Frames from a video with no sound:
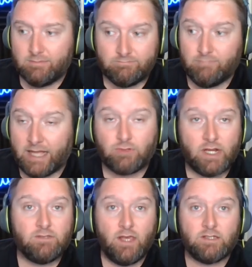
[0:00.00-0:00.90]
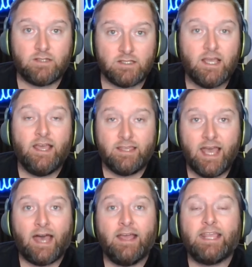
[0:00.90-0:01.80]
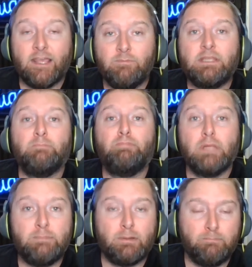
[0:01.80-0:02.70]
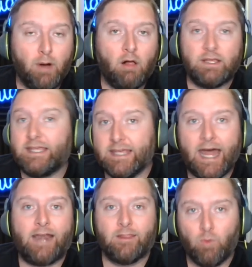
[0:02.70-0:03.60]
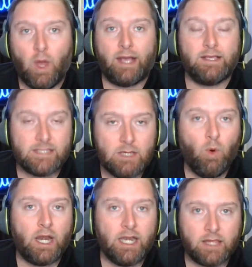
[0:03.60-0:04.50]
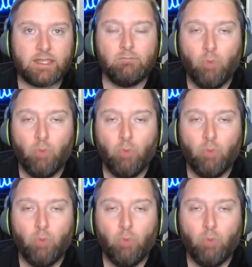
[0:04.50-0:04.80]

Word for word: My translation is, yeah, give me the bleeping ball and get out of the way because he wanted nothing